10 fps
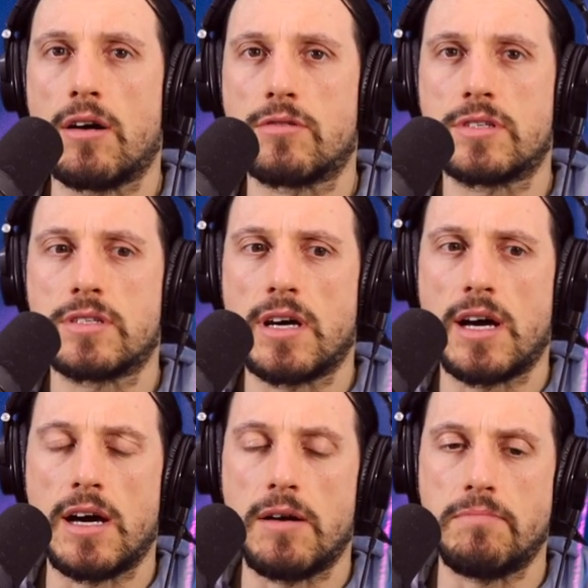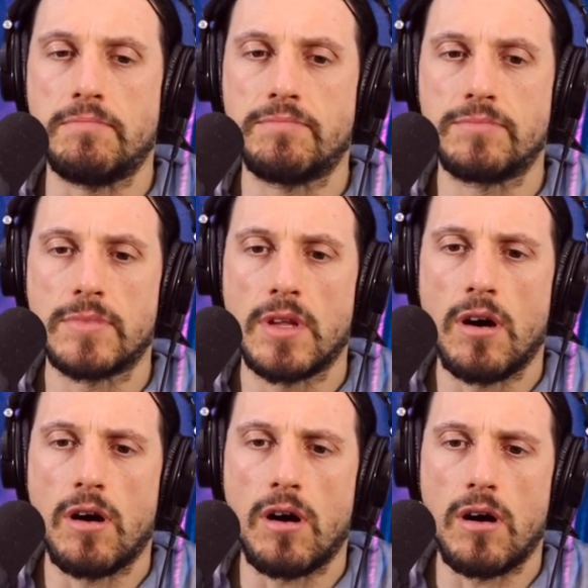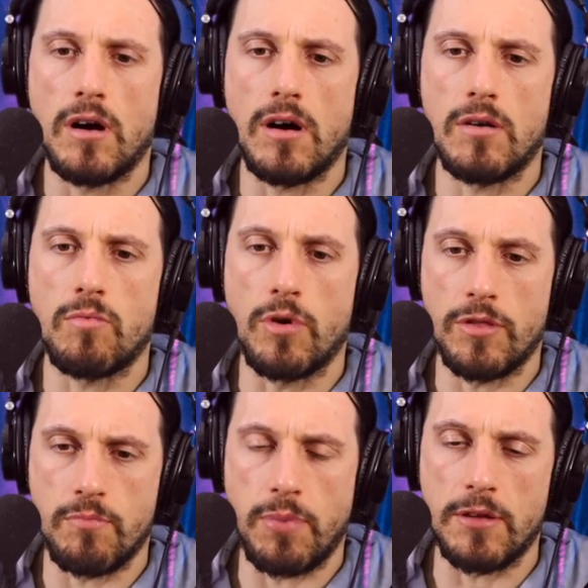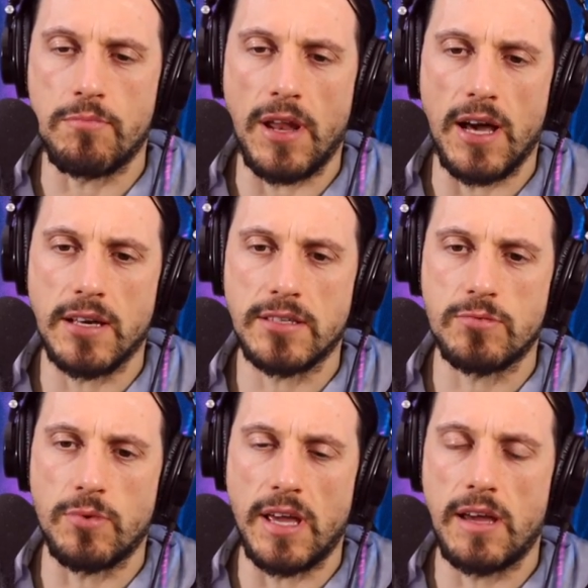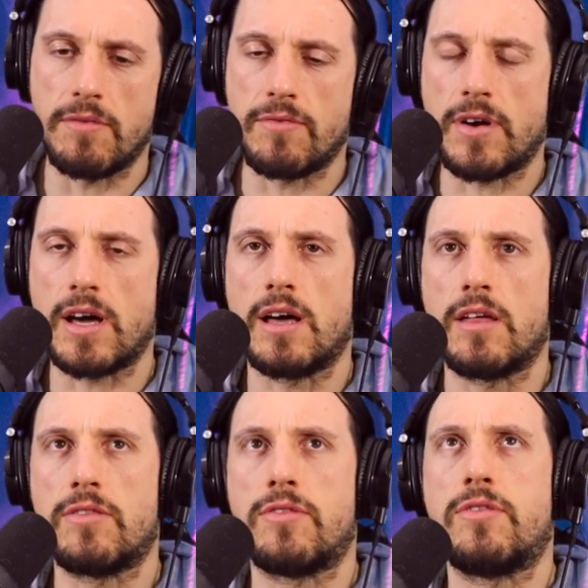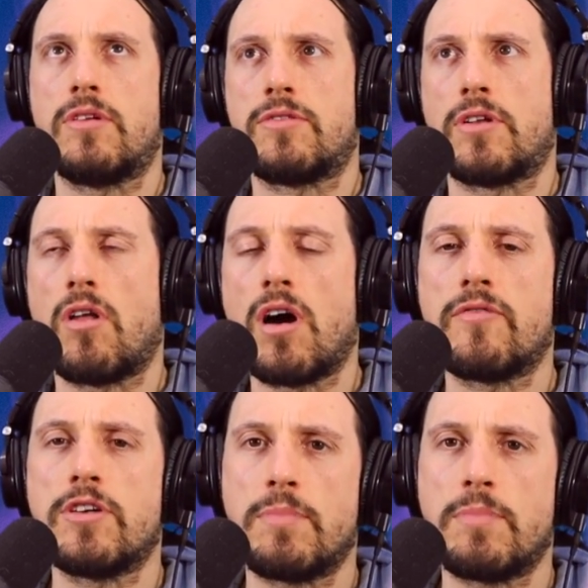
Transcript: out um, with Blood Blast. We have uh, the the live